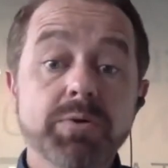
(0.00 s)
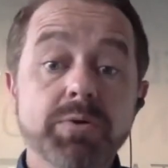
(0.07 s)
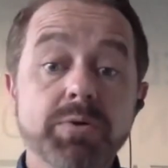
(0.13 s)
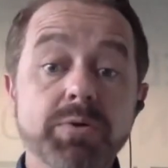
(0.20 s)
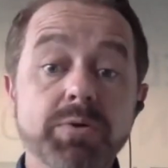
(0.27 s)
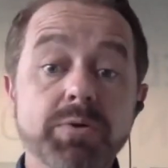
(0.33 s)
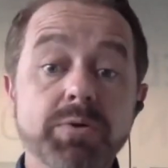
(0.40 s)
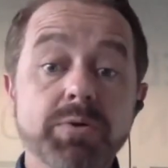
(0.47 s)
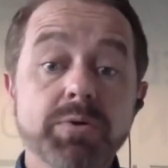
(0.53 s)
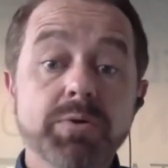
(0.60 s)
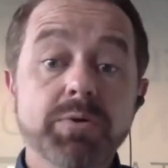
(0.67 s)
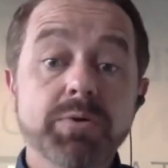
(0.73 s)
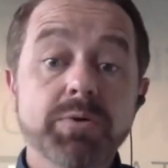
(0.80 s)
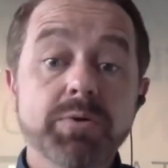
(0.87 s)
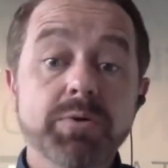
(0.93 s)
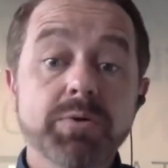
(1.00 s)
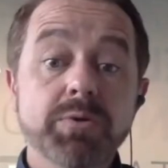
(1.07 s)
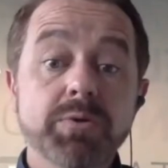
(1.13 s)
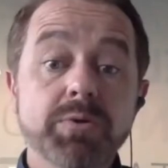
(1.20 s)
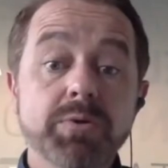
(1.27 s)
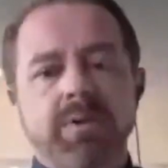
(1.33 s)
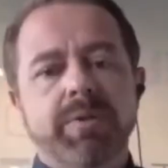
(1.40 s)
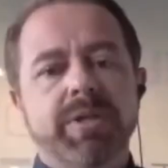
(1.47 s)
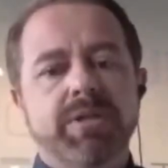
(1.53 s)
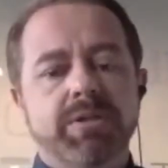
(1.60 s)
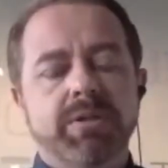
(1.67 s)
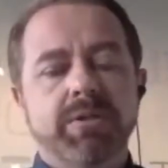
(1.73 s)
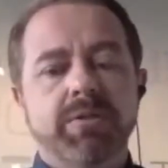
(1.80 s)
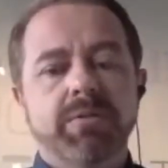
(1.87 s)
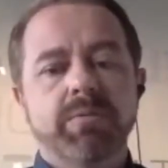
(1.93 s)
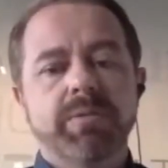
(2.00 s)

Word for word: There's another aspect to what we do,